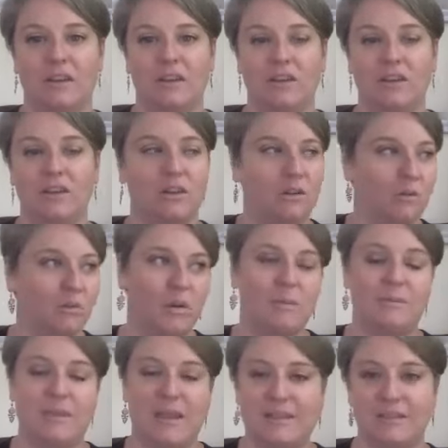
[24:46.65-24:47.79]
you know, it
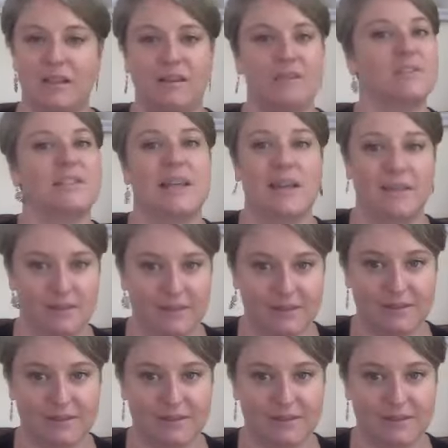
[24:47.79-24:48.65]
makes a lot of sense,